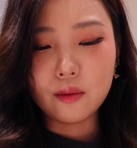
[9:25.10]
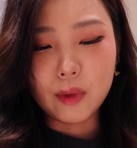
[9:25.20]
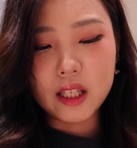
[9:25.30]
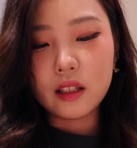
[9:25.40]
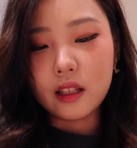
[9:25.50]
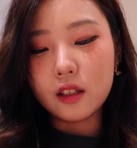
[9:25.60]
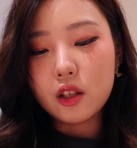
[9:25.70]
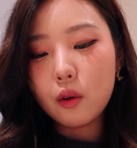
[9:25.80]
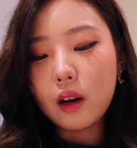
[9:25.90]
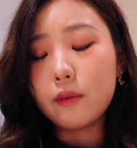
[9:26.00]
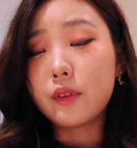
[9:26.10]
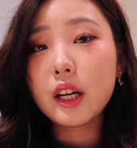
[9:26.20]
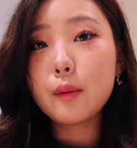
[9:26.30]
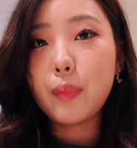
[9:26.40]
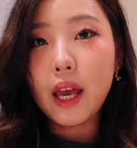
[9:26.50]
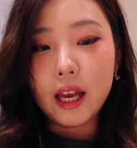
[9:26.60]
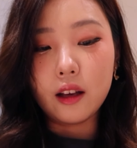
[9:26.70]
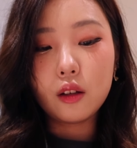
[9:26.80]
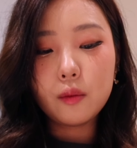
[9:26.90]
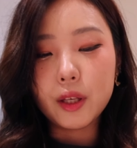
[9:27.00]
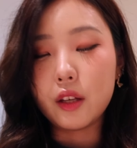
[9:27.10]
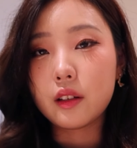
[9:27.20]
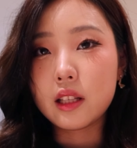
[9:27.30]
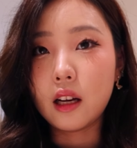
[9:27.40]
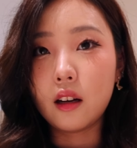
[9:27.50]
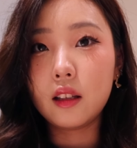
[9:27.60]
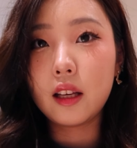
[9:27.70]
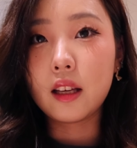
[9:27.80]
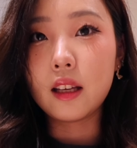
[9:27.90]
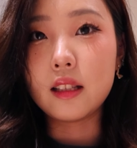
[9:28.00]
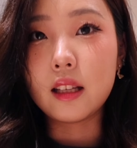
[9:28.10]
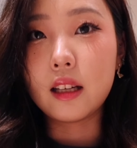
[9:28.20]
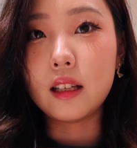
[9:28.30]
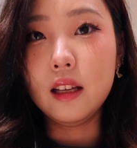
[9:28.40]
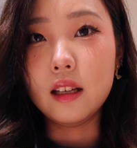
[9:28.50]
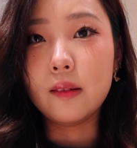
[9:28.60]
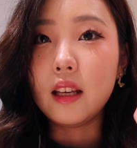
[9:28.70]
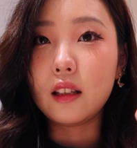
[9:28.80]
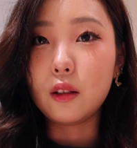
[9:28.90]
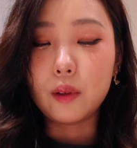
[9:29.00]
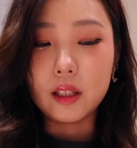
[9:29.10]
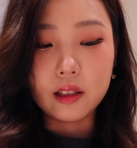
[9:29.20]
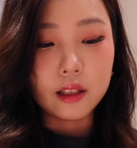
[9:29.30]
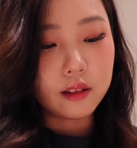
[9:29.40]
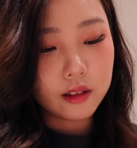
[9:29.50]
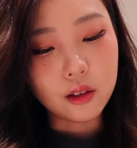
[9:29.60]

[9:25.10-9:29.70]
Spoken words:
my skin tone, I'm very pale, but you can tell like it's like a yellowy tint.